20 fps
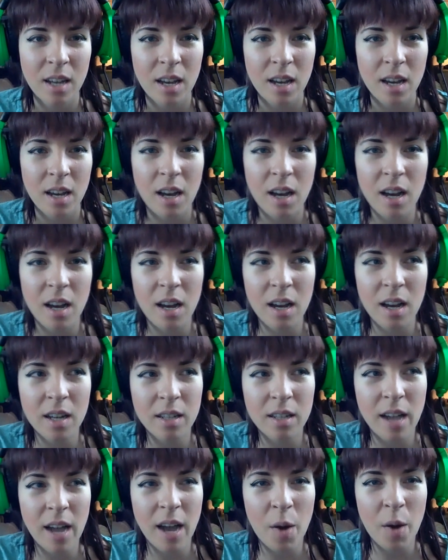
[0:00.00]

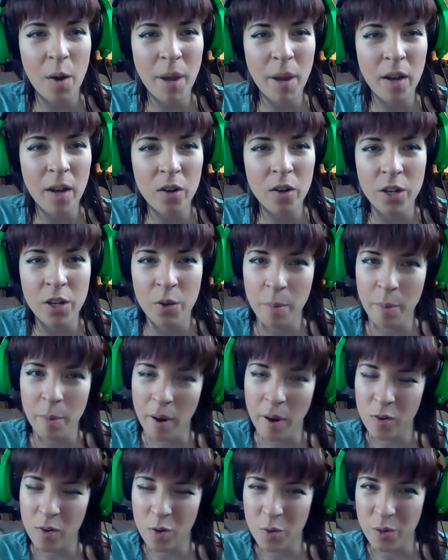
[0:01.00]
how mad are you
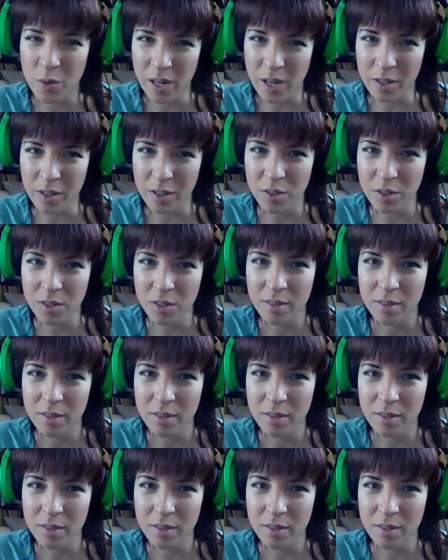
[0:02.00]
about New Year's?